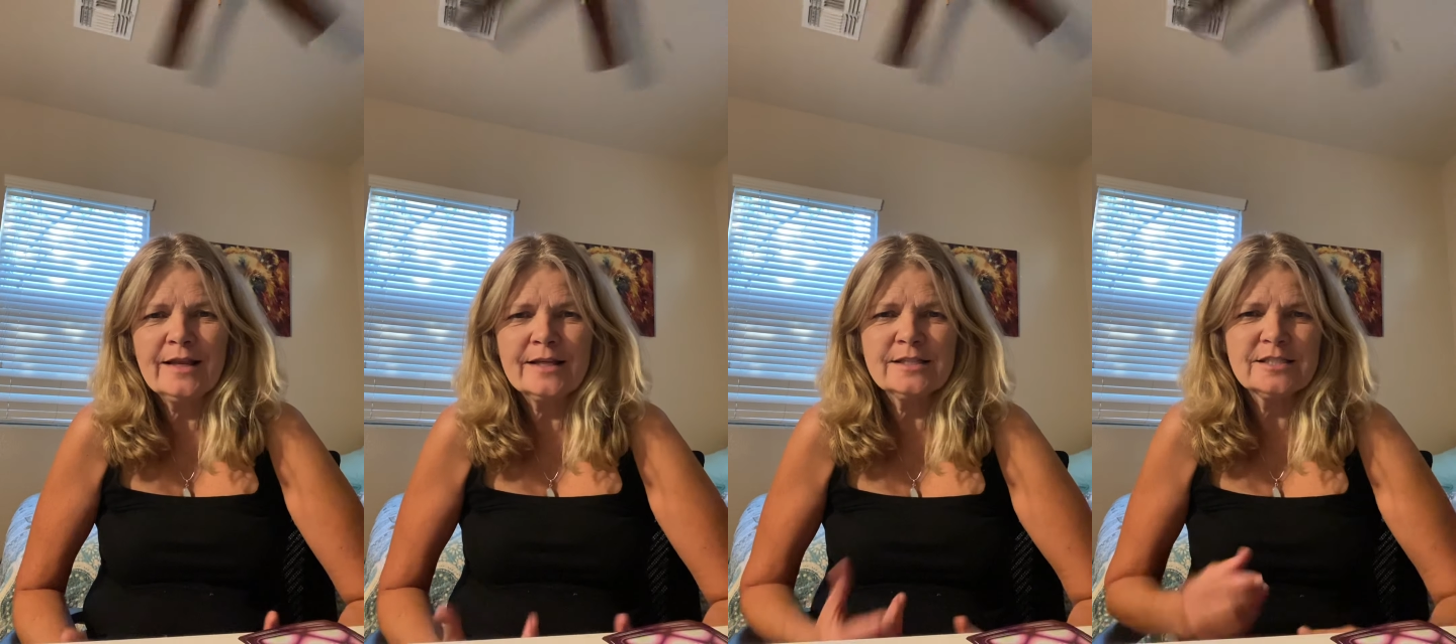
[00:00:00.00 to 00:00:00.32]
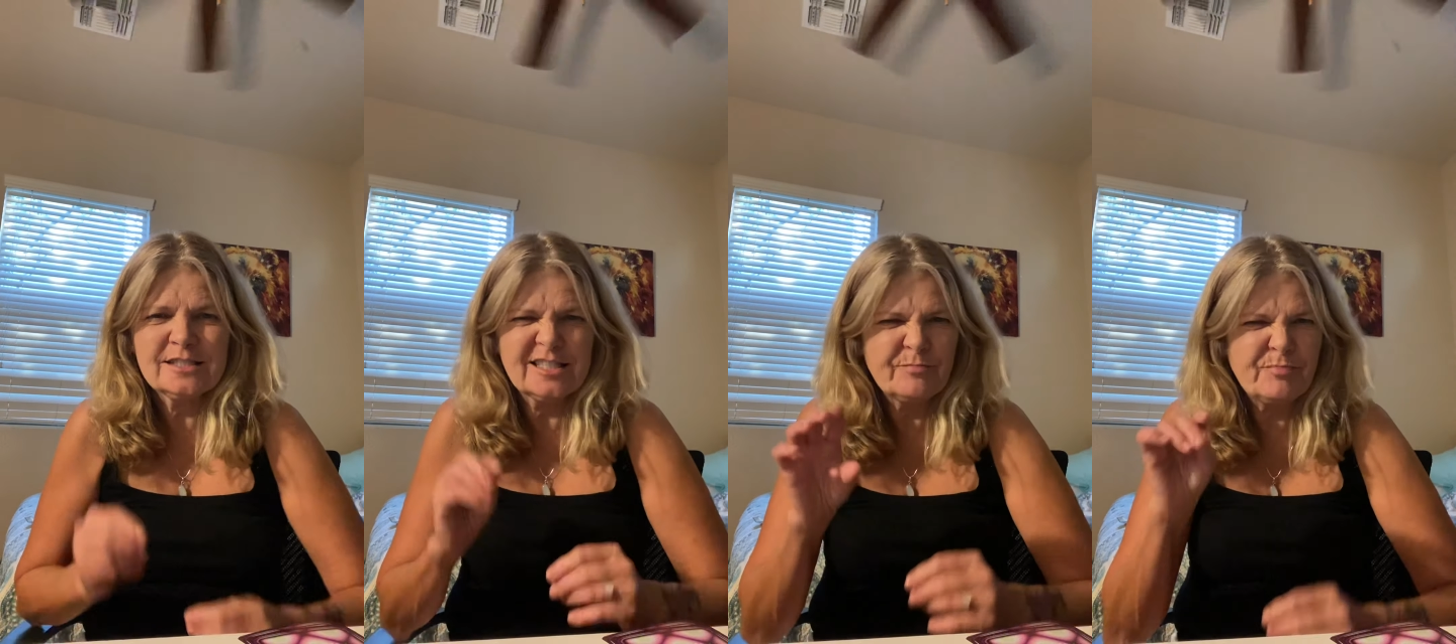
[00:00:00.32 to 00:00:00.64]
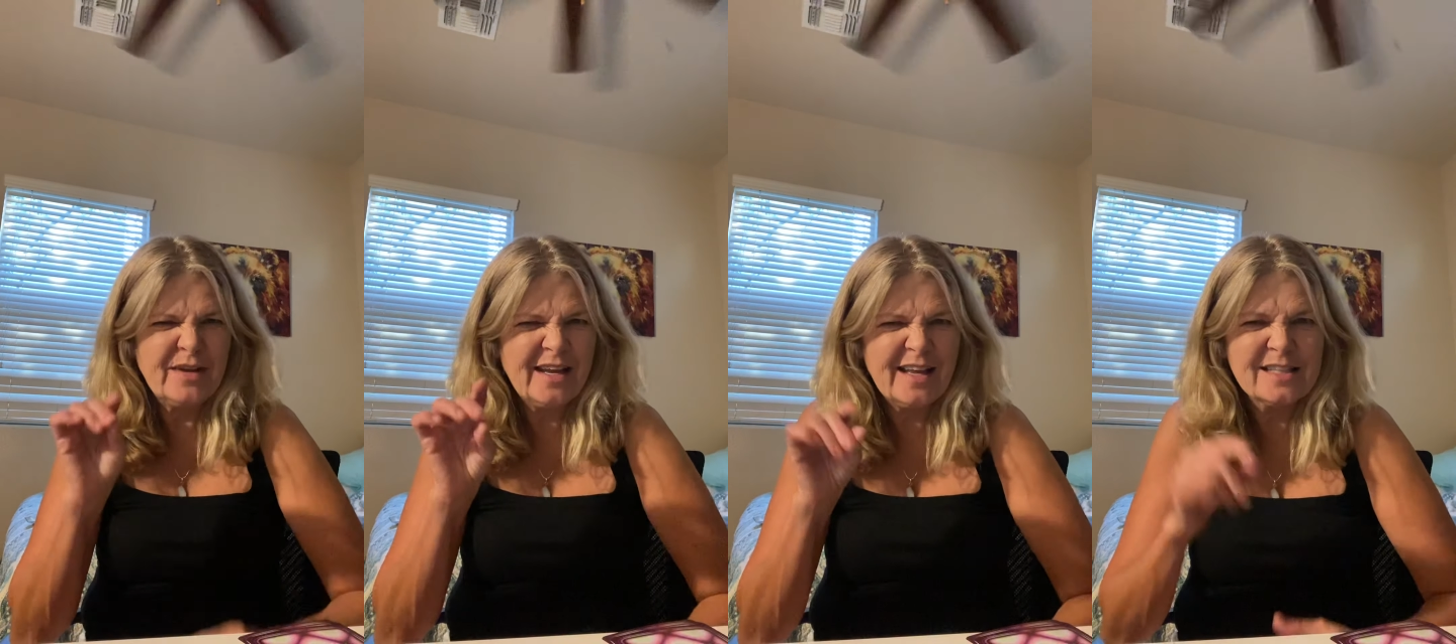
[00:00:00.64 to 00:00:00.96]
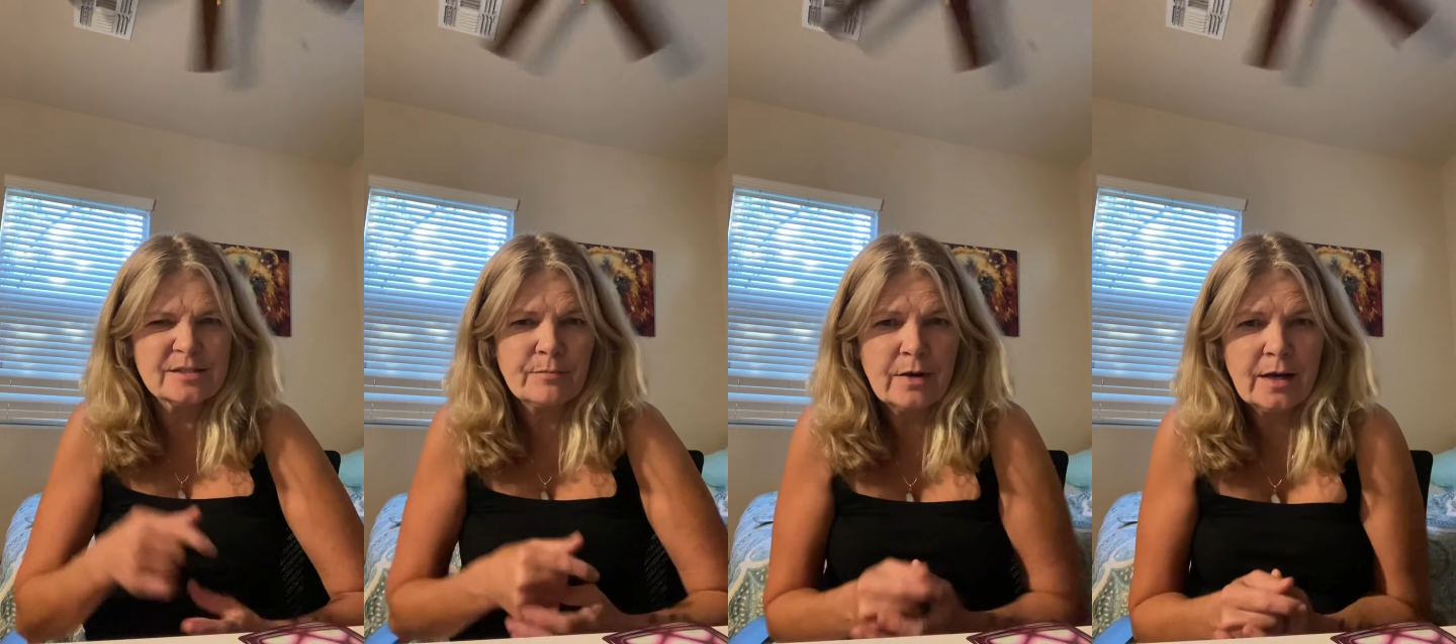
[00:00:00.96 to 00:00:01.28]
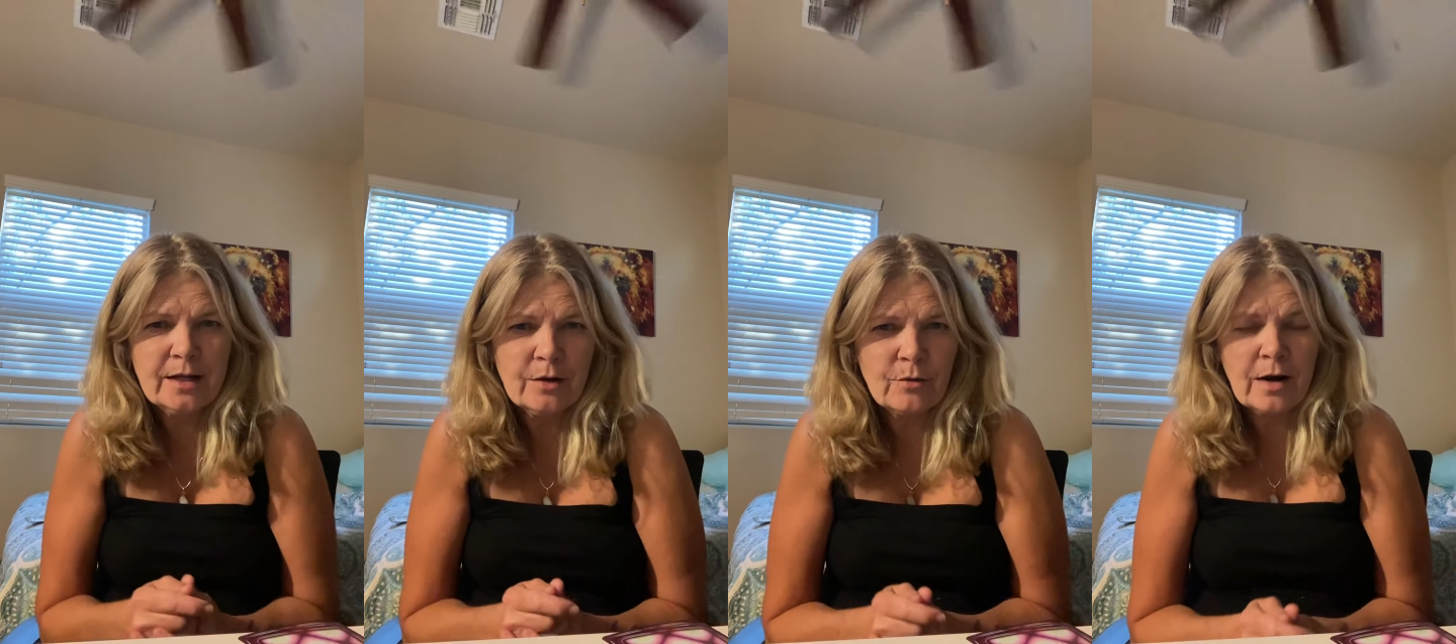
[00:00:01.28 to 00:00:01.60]
like just to pick at
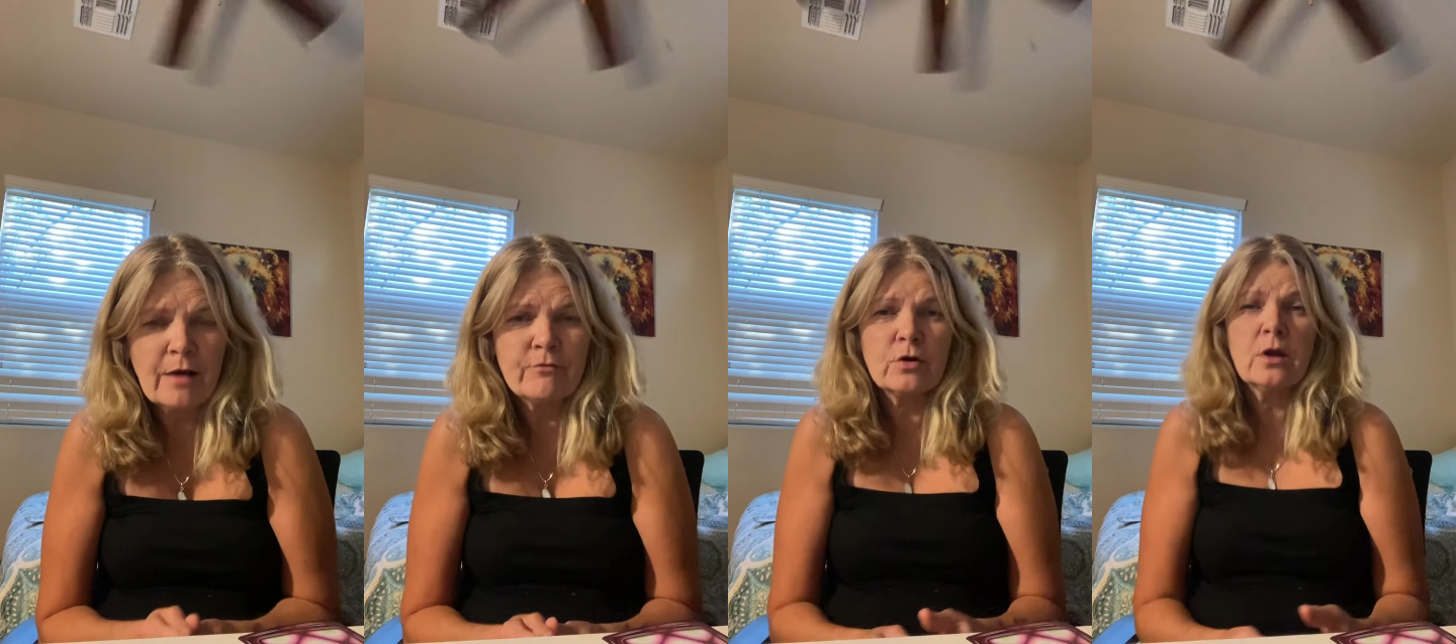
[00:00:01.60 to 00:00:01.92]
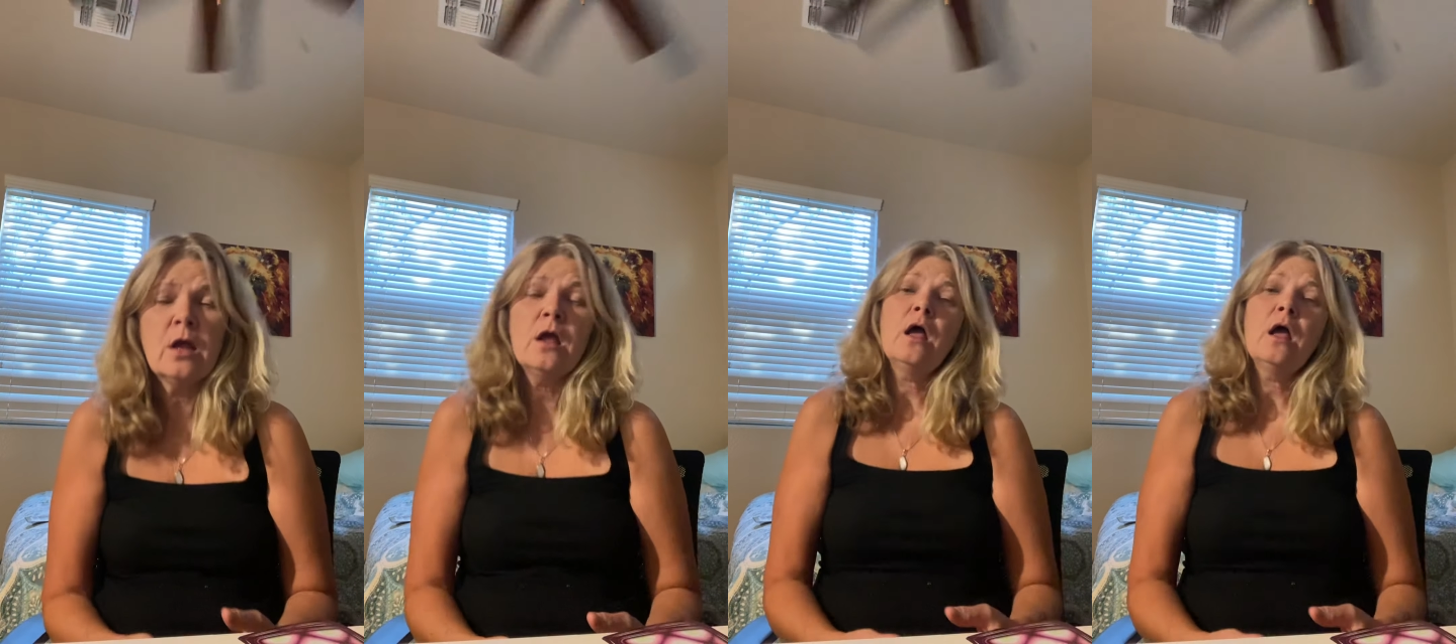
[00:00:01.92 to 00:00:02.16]
somebody or whatever,